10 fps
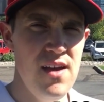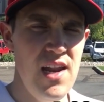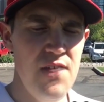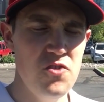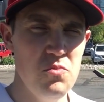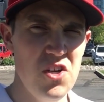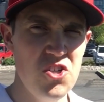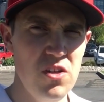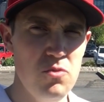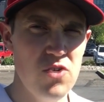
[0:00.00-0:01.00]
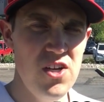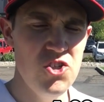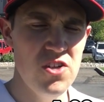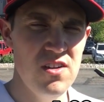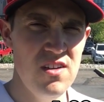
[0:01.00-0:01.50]
and after much
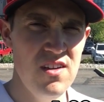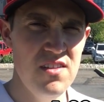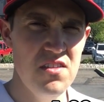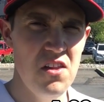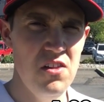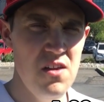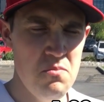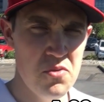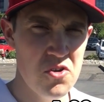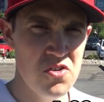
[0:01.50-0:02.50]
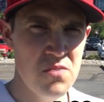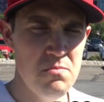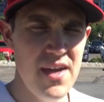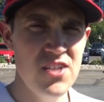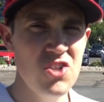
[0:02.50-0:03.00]
deliberation, the limper
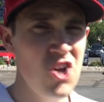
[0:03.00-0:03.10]
makes the